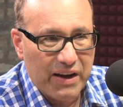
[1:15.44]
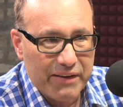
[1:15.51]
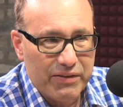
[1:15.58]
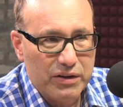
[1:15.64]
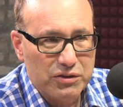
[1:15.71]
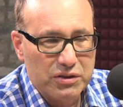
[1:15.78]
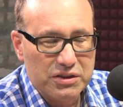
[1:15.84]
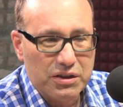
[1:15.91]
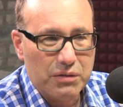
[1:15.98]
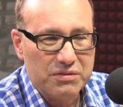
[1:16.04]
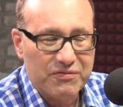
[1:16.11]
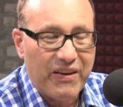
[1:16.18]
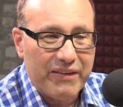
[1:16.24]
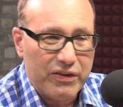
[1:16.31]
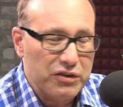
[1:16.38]

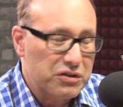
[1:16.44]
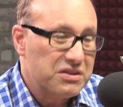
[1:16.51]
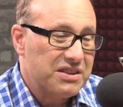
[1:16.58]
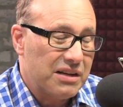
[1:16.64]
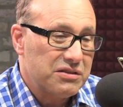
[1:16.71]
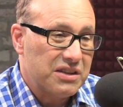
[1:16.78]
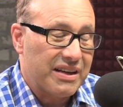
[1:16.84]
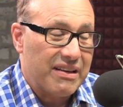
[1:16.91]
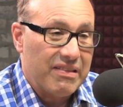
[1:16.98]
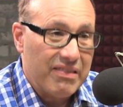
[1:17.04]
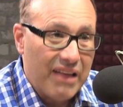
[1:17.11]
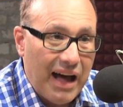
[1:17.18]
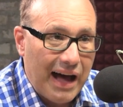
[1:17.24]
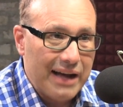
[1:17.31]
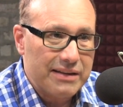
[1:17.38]
500 sounds like a
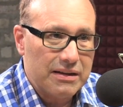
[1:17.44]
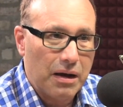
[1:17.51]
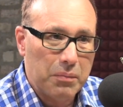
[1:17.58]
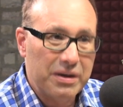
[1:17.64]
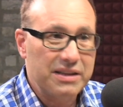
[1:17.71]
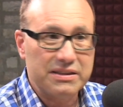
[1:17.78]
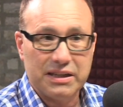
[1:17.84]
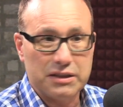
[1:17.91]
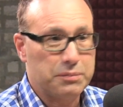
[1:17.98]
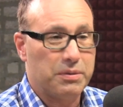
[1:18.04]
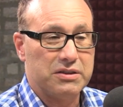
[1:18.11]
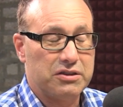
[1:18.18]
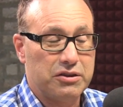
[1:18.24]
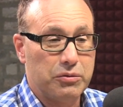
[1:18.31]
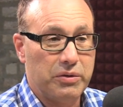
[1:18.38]
lot. How many taste
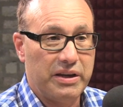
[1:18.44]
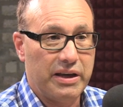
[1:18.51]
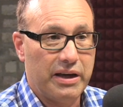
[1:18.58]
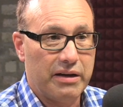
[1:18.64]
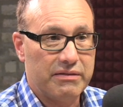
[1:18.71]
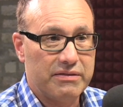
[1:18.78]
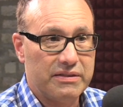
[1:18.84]
buds do we have?